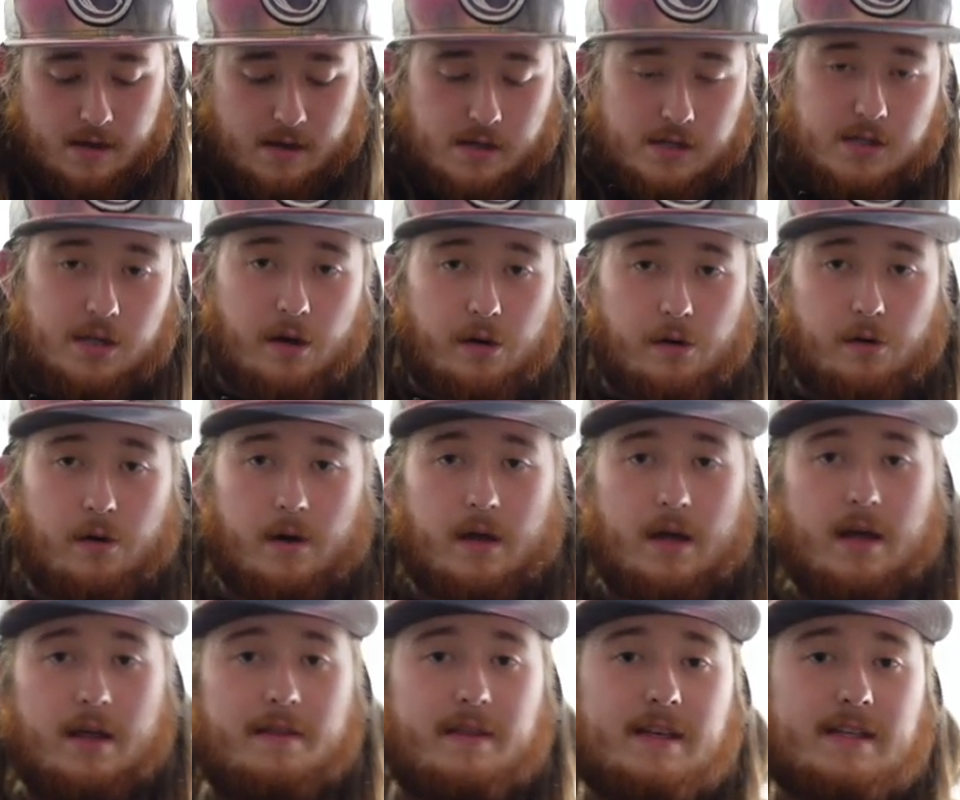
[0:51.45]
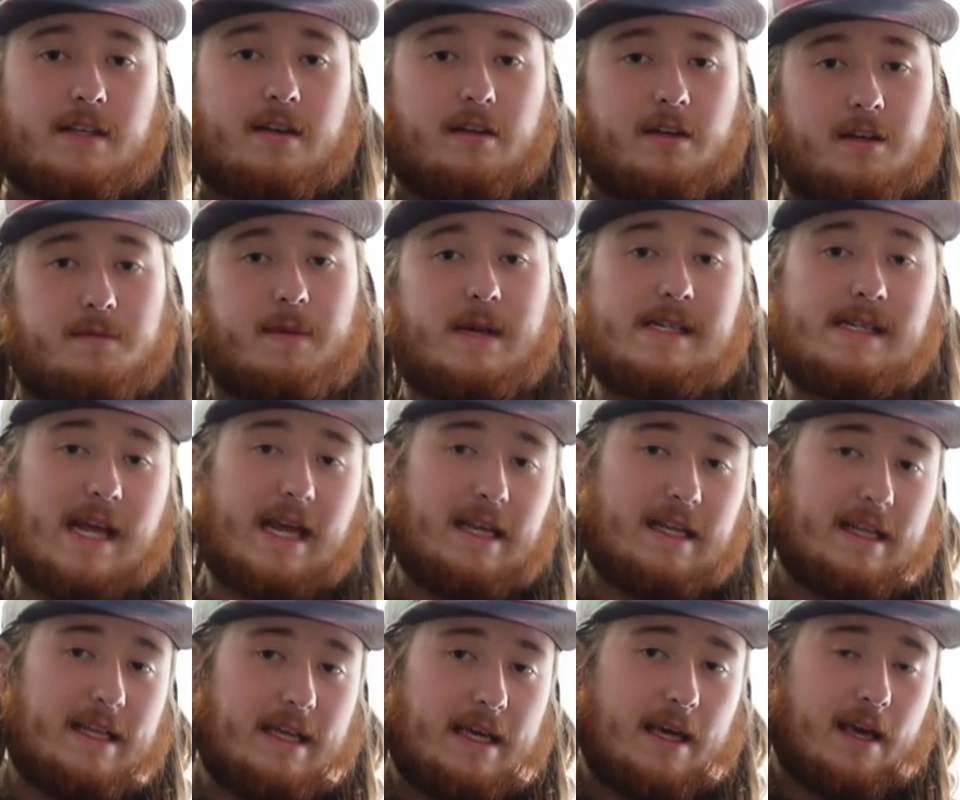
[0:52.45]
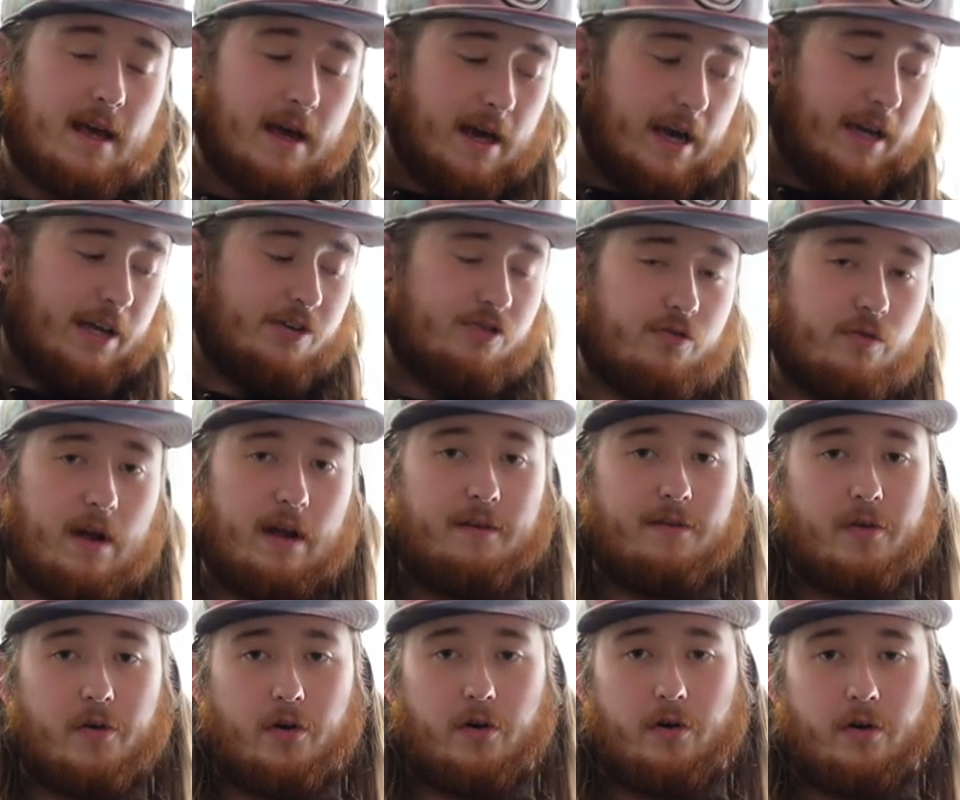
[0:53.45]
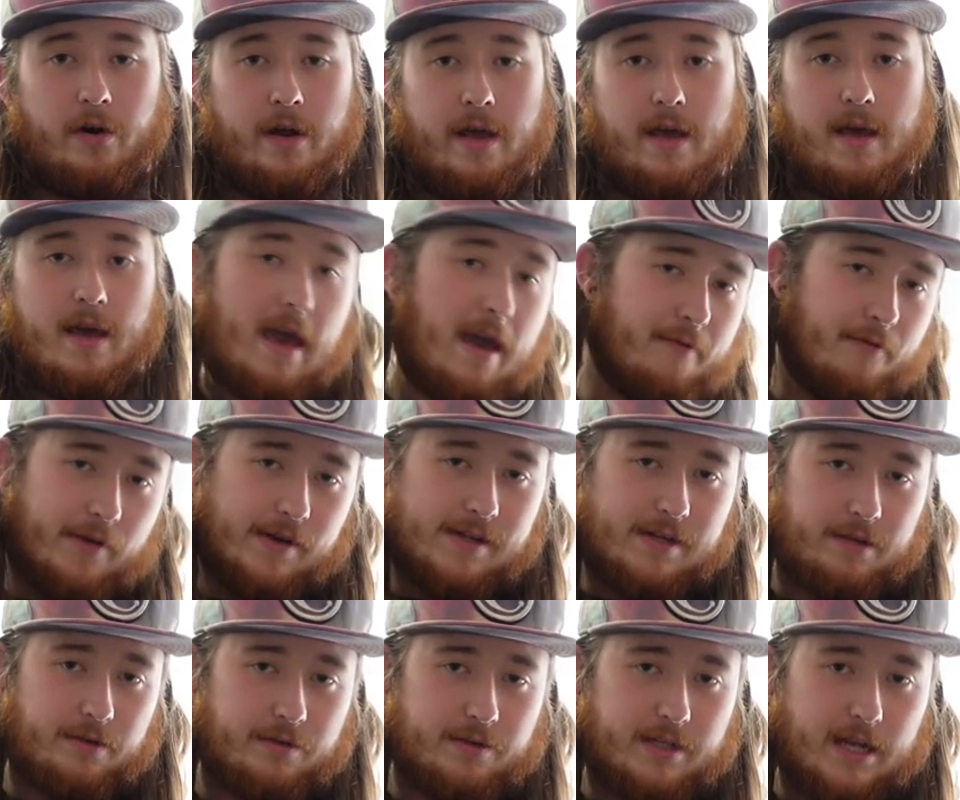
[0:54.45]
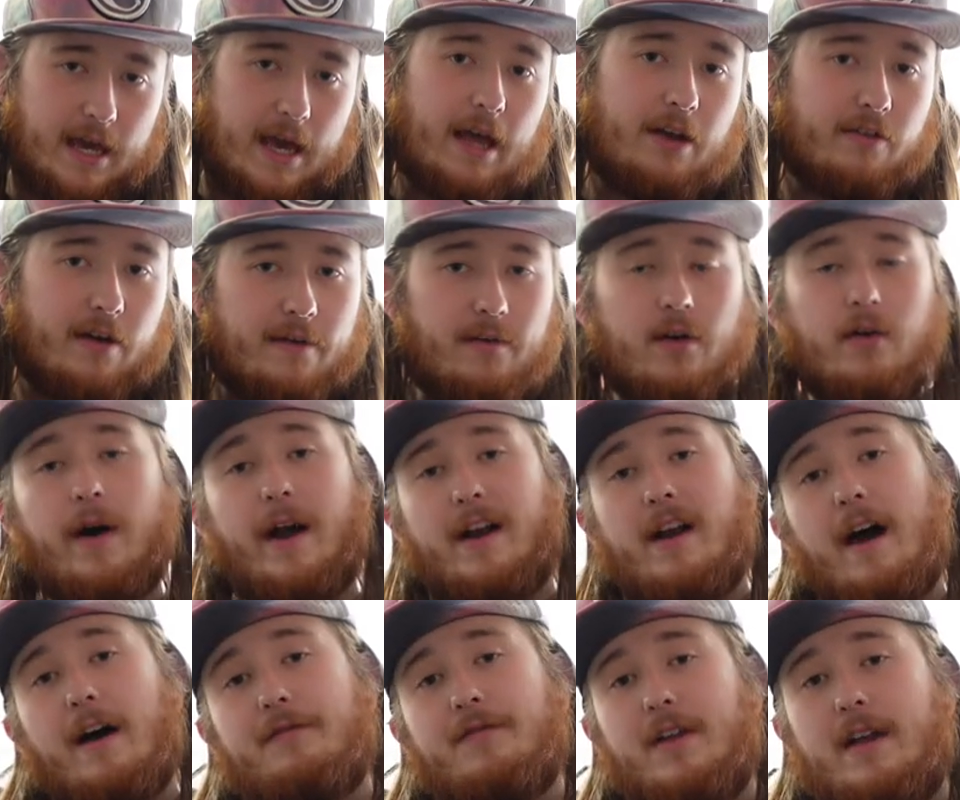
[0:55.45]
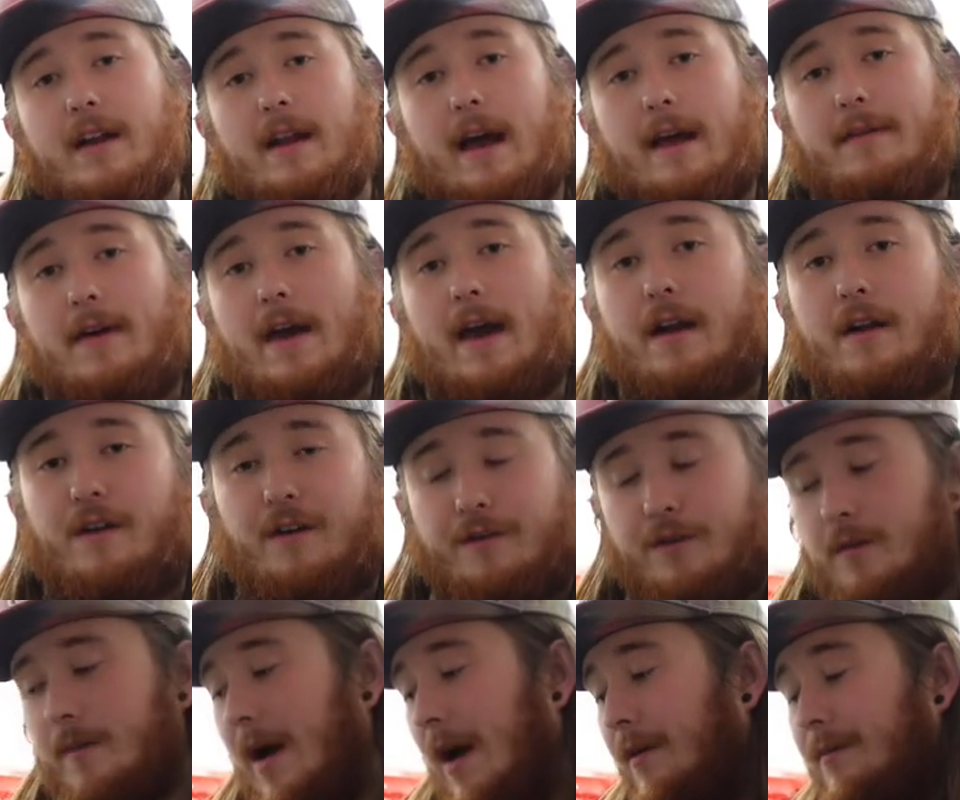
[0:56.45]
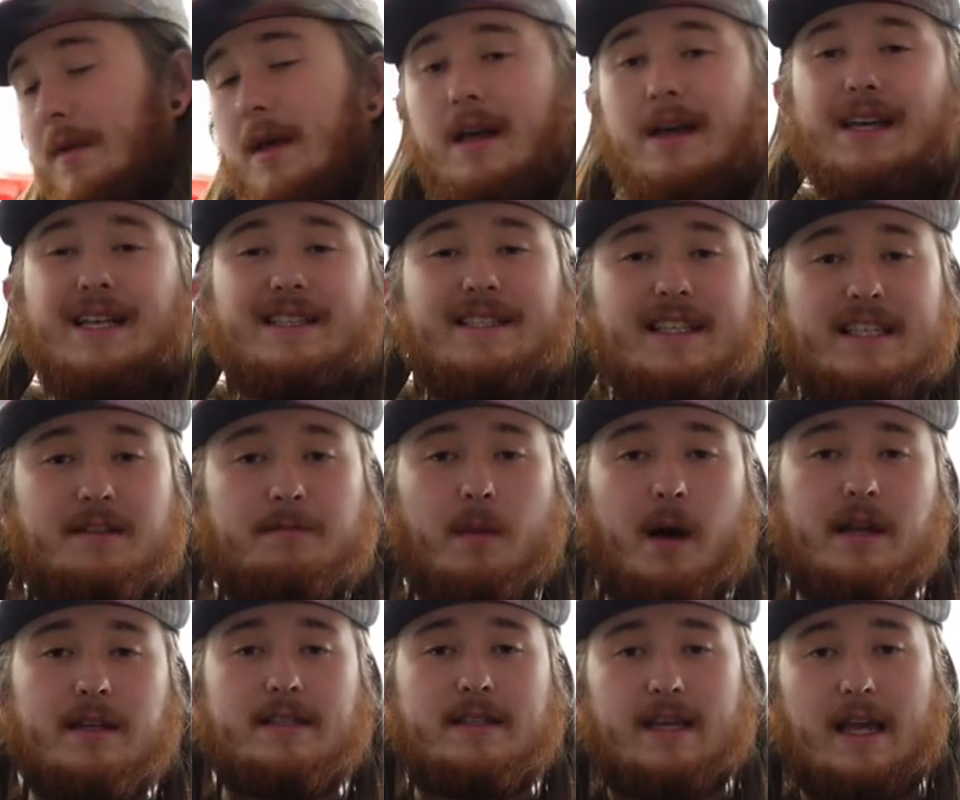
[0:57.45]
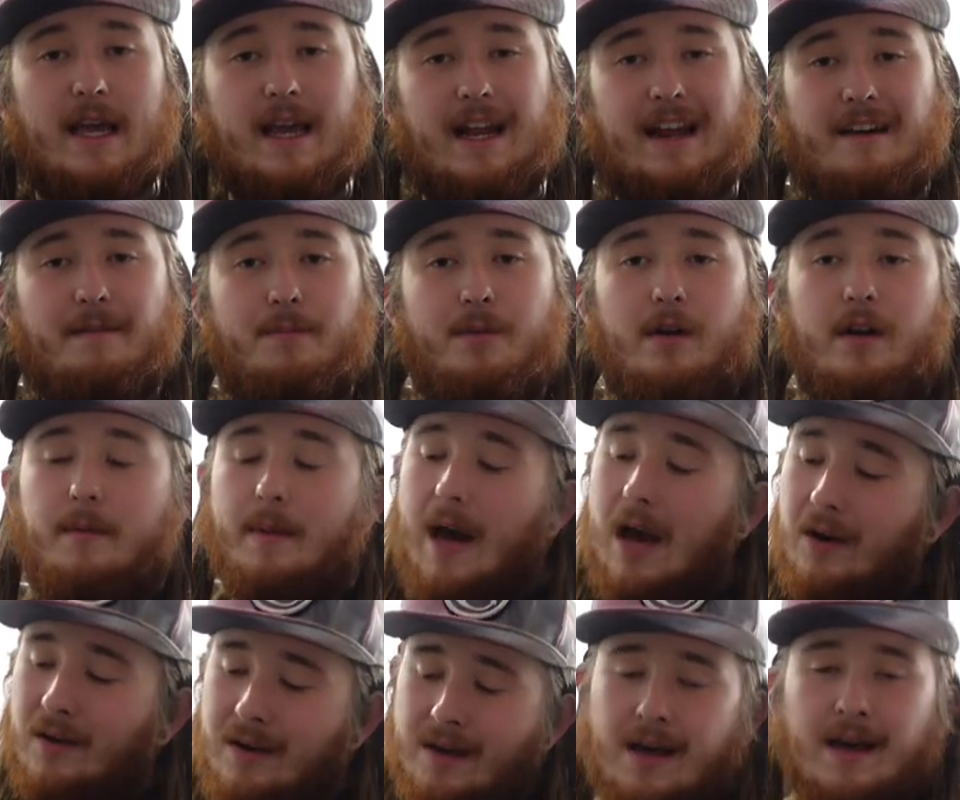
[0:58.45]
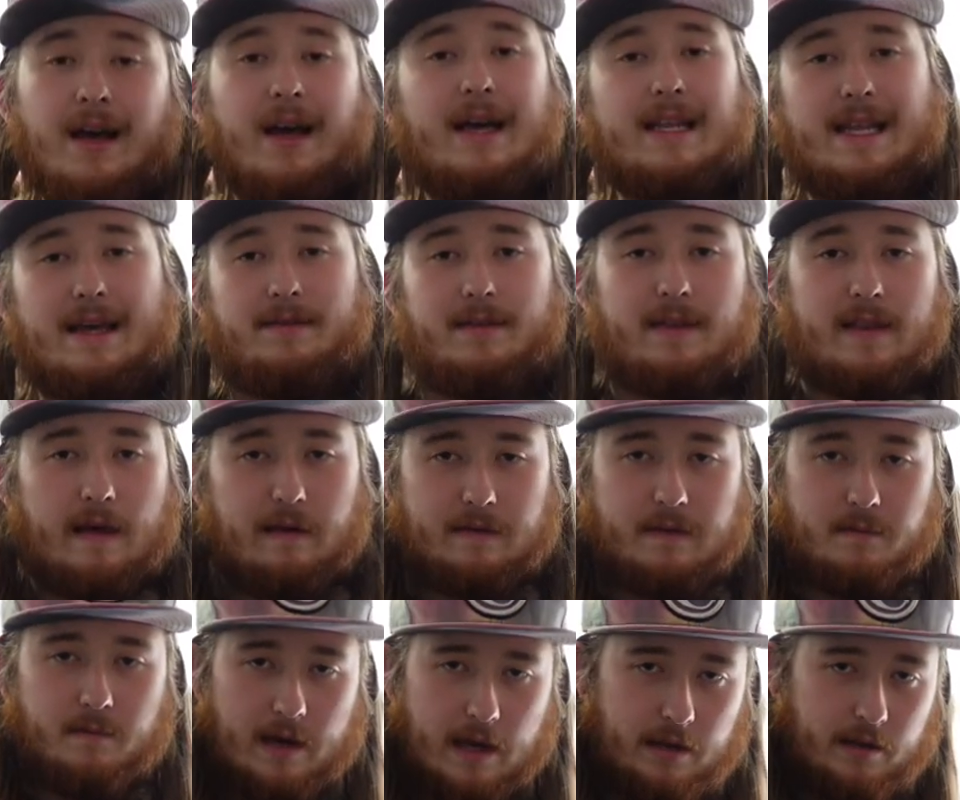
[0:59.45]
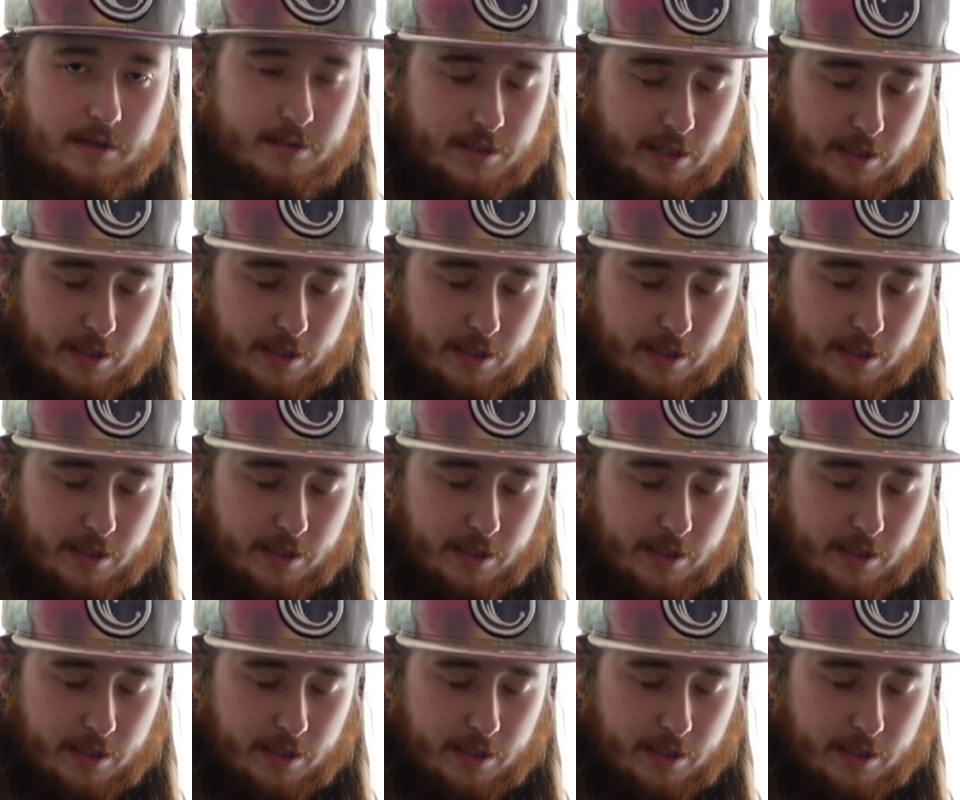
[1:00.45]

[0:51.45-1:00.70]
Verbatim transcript: So this car is my daily. I drive her every single day. I drive her quite often. I've had her for about six months, and I put about eleven thousand miles